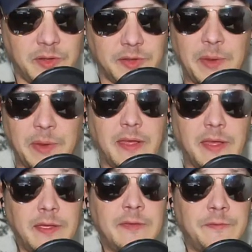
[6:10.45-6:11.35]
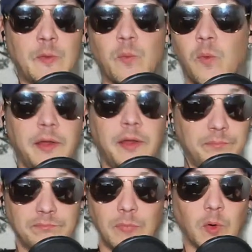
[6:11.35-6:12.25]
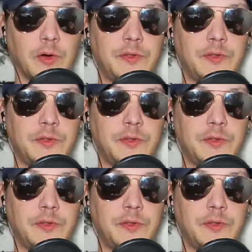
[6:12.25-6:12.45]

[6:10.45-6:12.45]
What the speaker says: I mean, if you want more